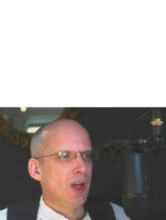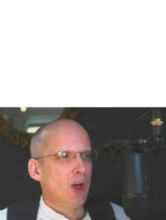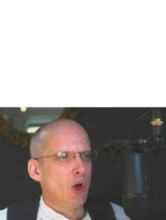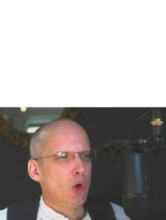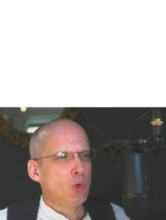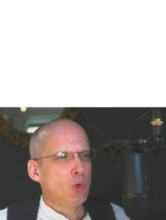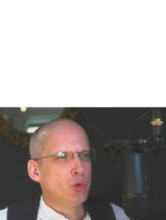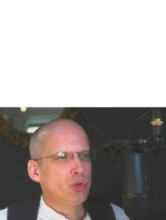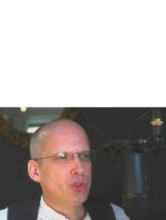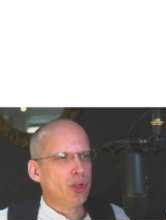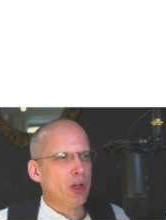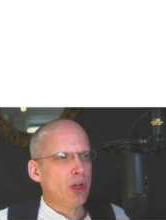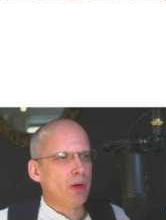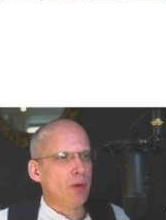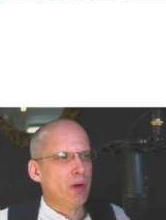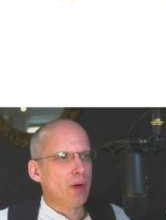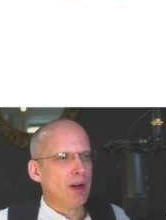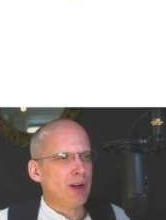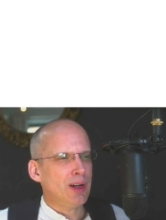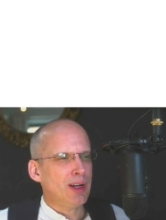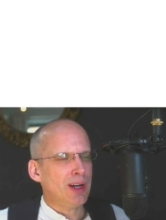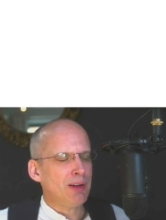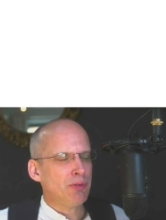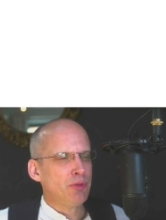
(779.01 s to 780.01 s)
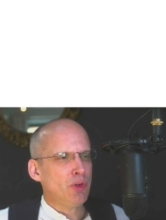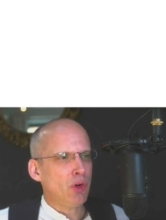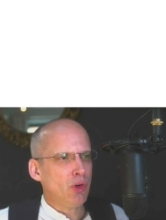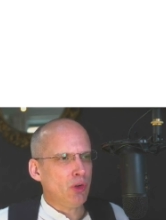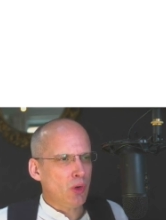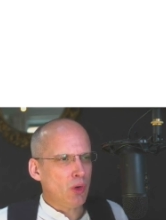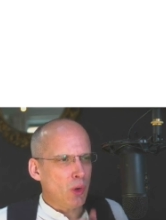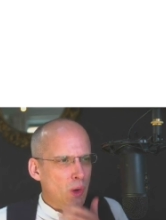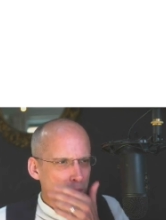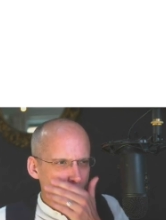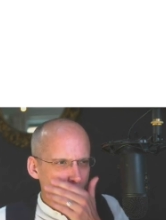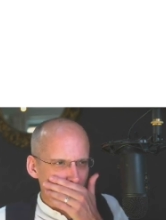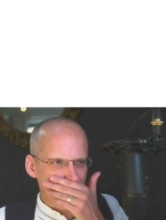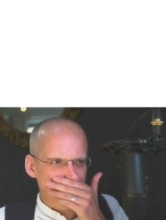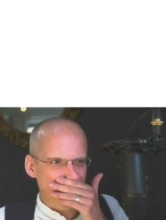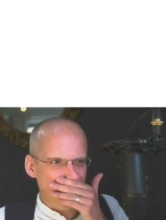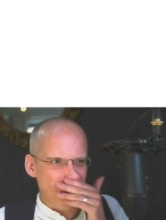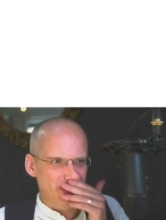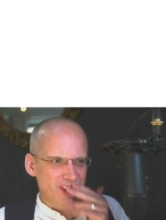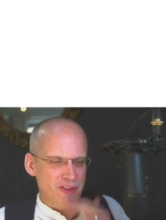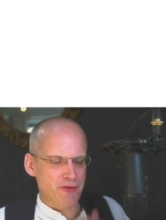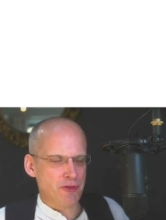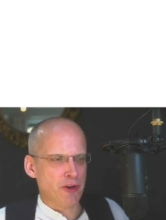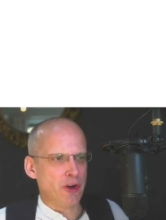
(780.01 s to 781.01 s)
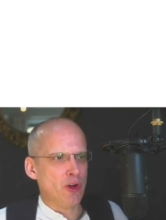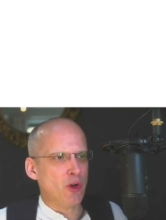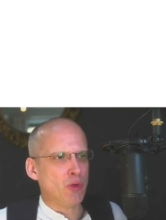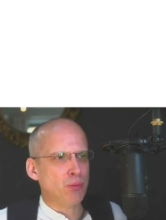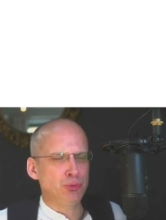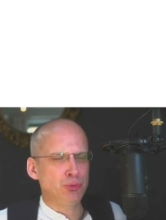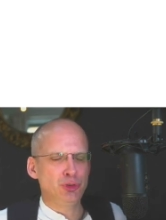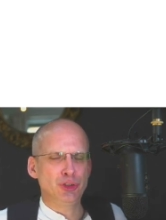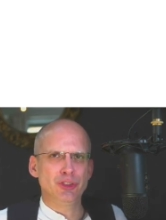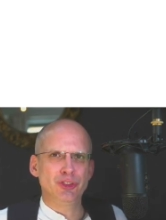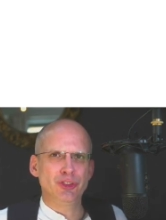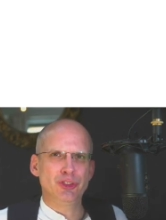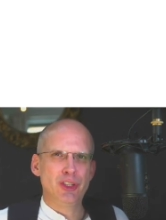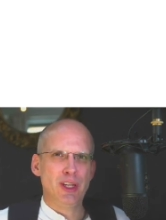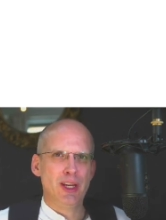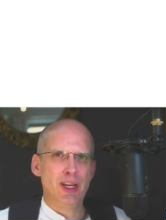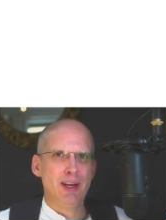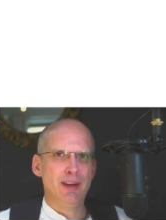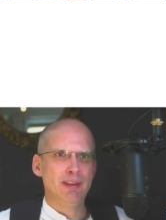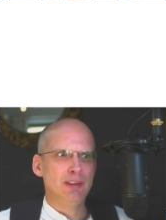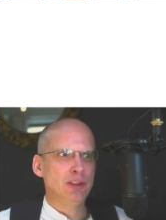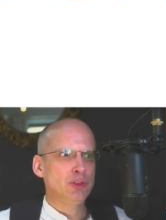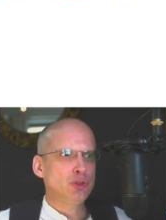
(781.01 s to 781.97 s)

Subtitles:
Also, I've got quite a few different options here.